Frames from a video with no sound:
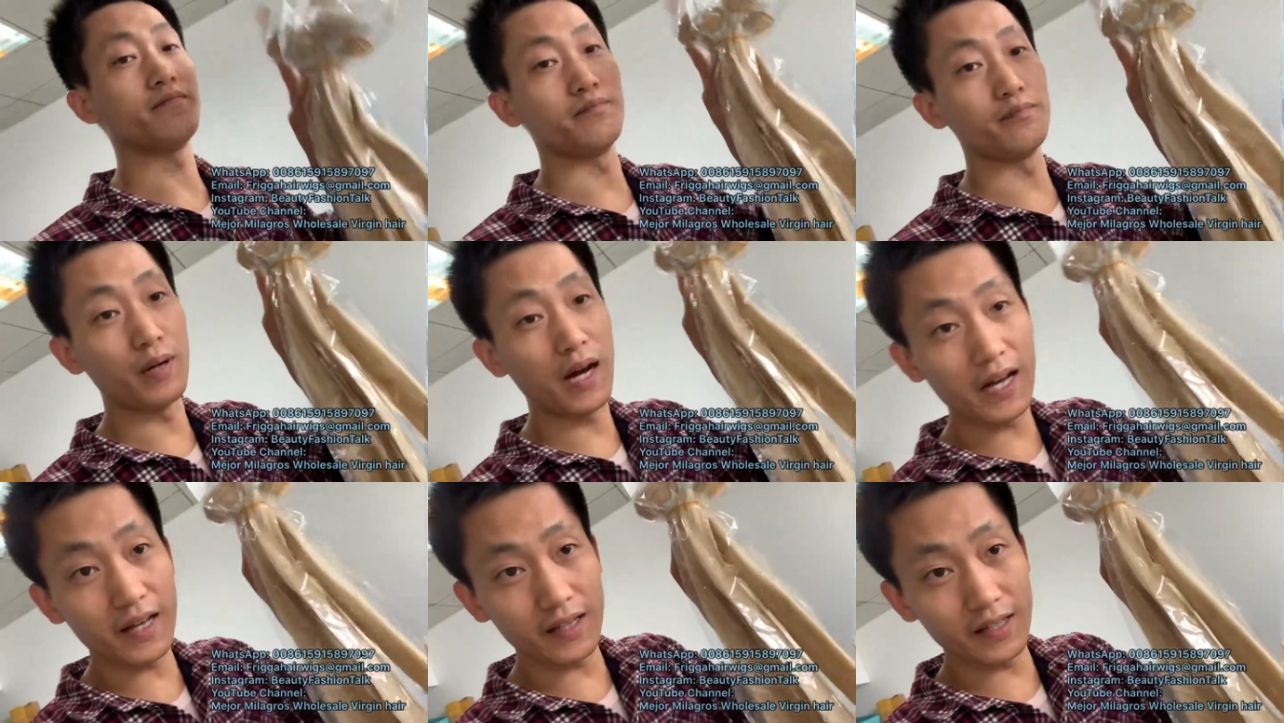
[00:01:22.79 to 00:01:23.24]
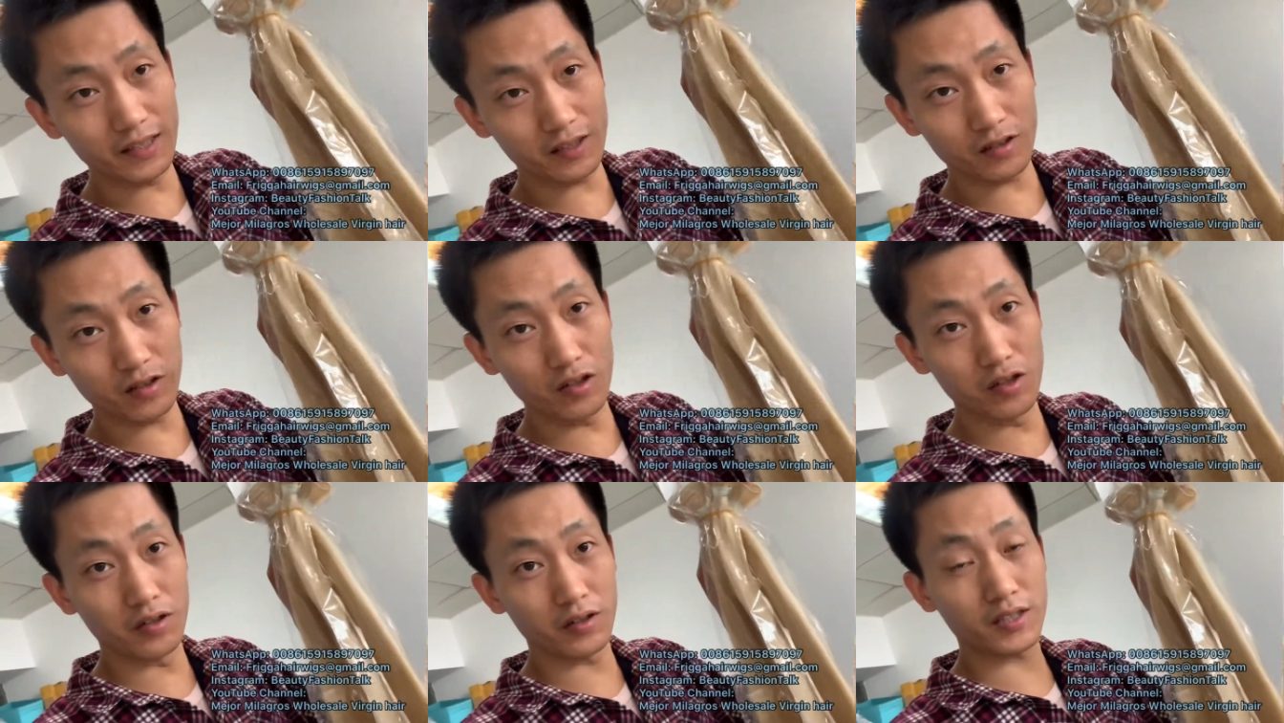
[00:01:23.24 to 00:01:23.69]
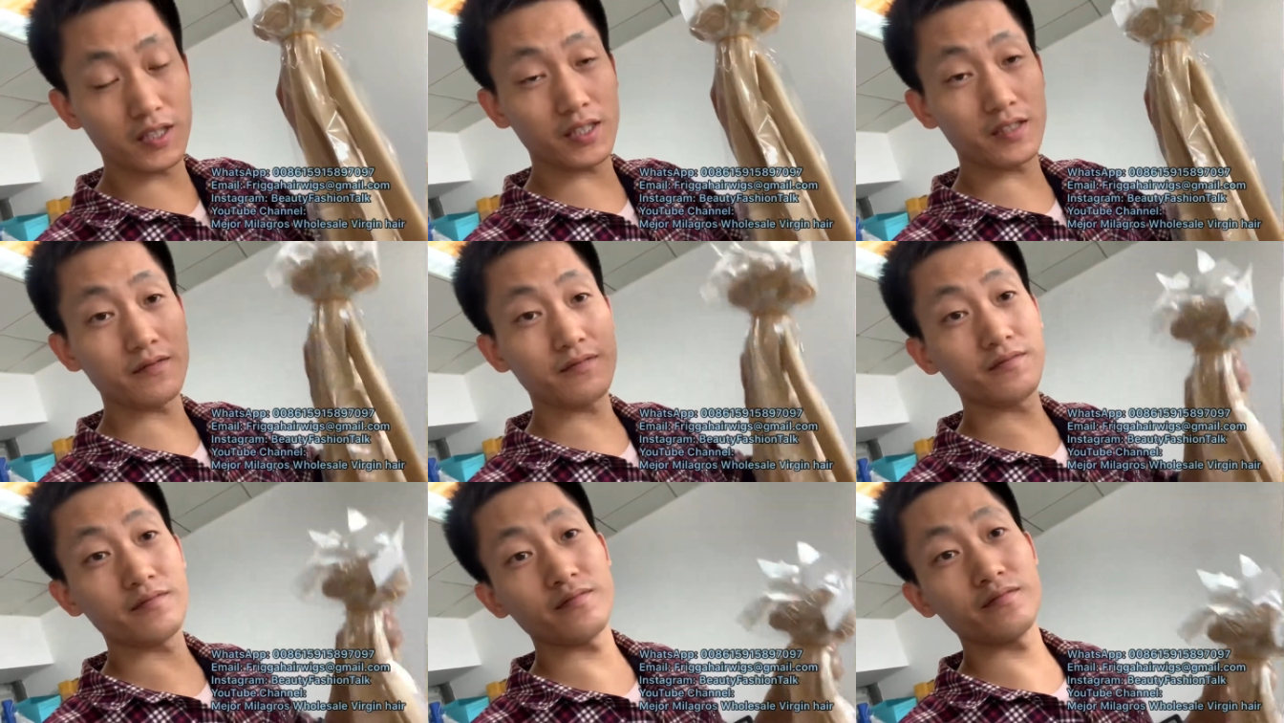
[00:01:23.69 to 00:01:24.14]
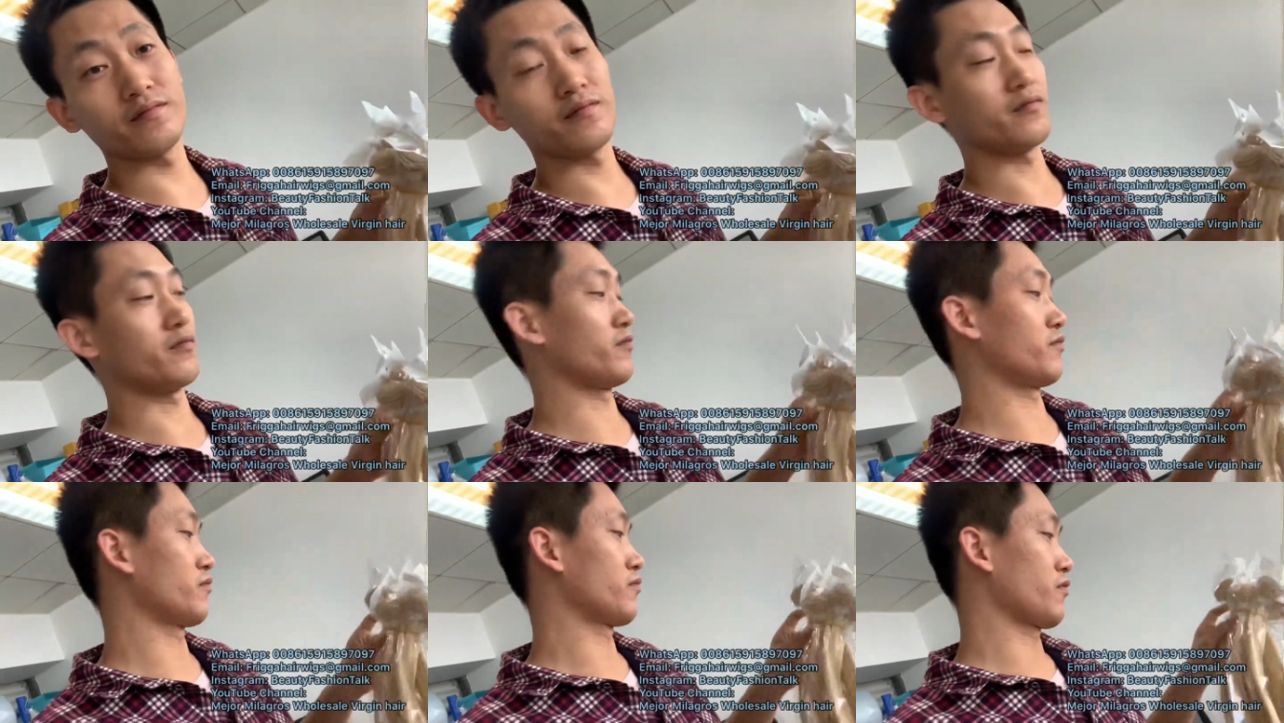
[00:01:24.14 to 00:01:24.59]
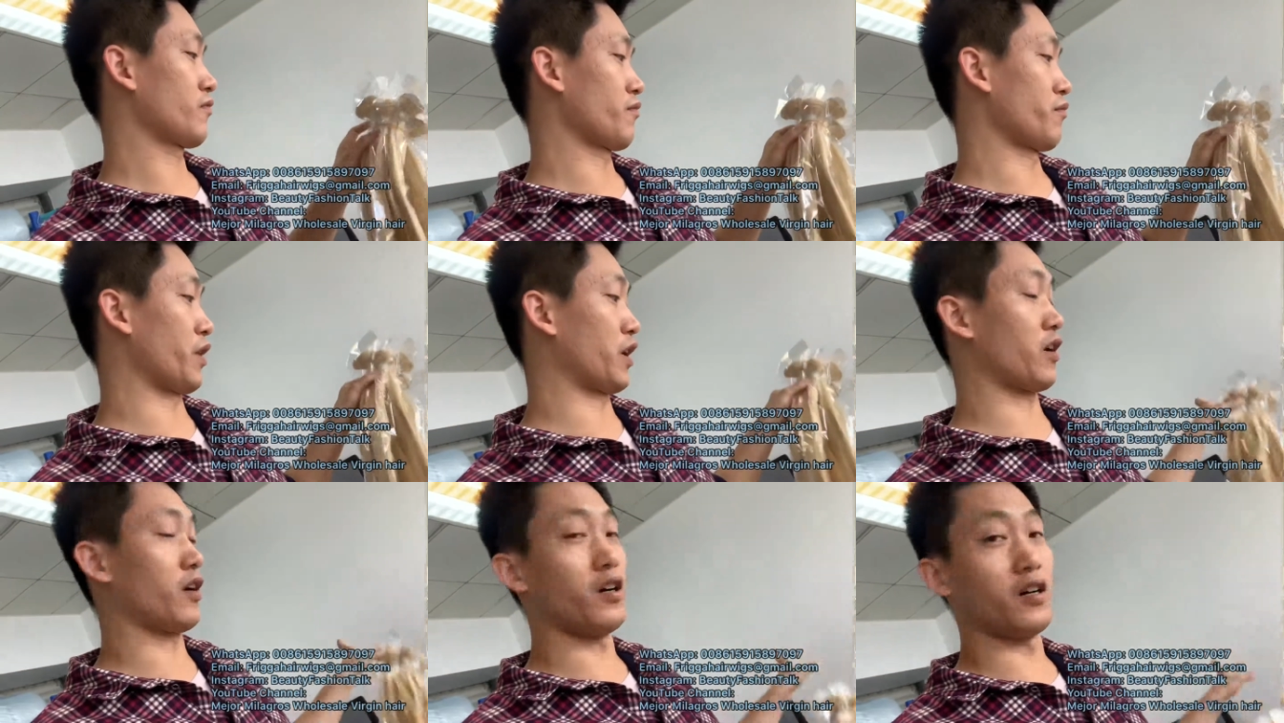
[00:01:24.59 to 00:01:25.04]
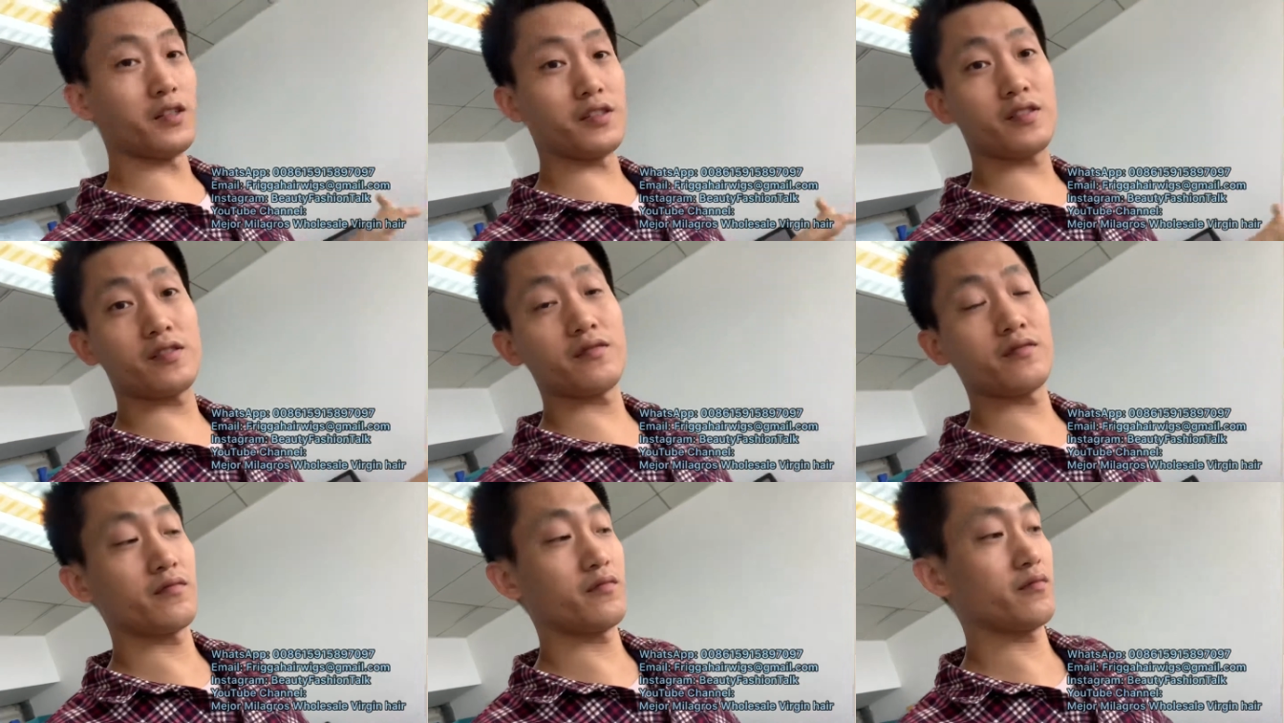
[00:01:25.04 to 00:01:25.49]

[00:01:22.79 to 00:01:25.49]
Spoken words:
by its look. Because